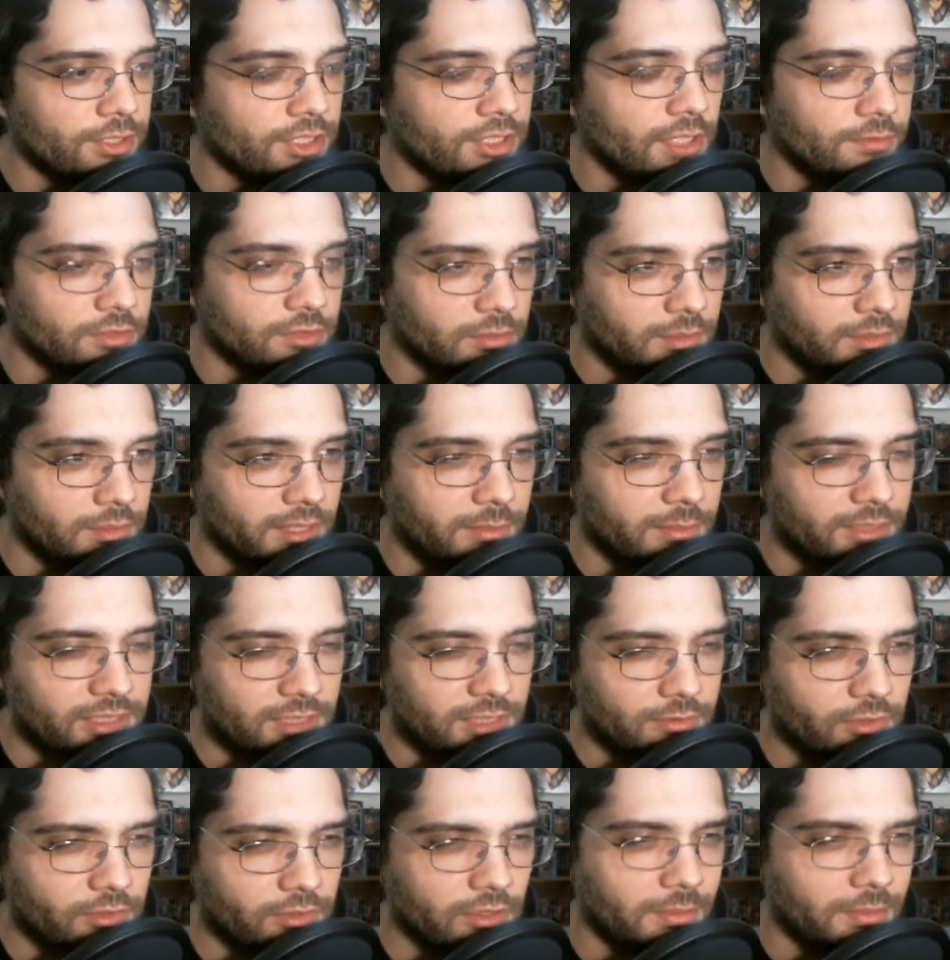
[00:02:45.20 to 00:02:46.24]
someone managed to
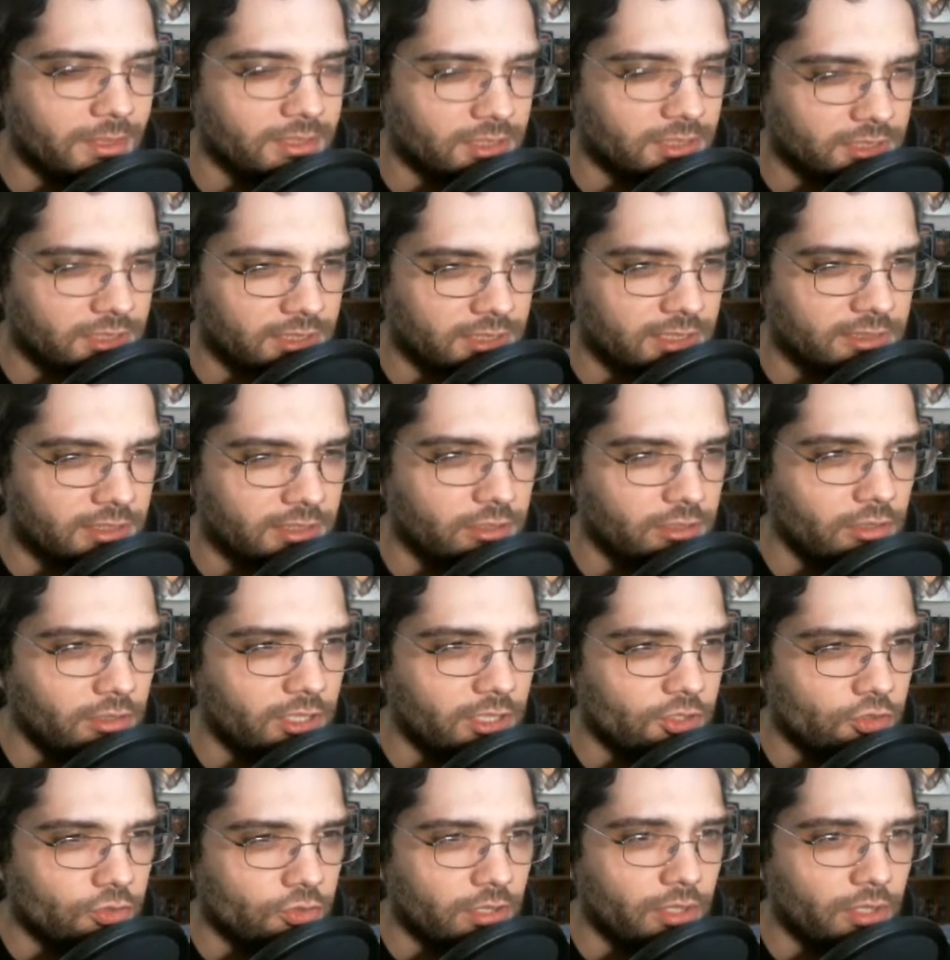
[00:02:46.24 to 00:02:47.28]
have a little bit of success at the
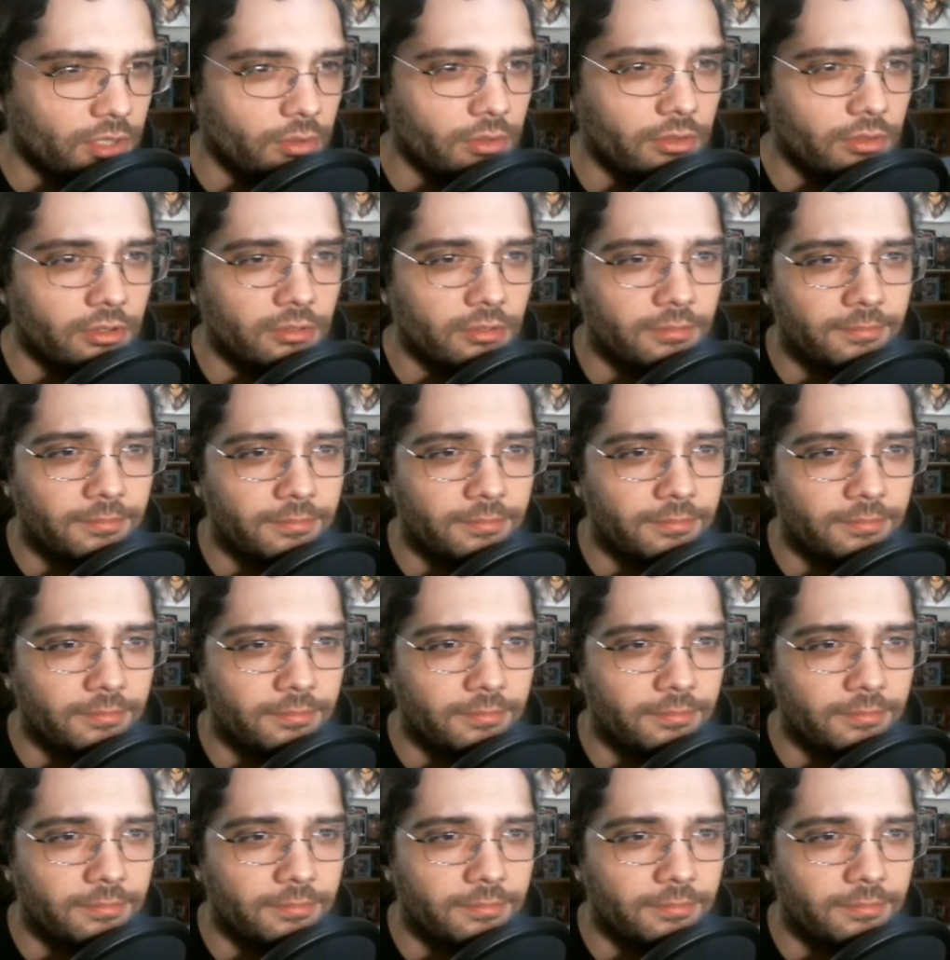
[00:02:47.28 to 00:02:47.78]
Legend rank with it.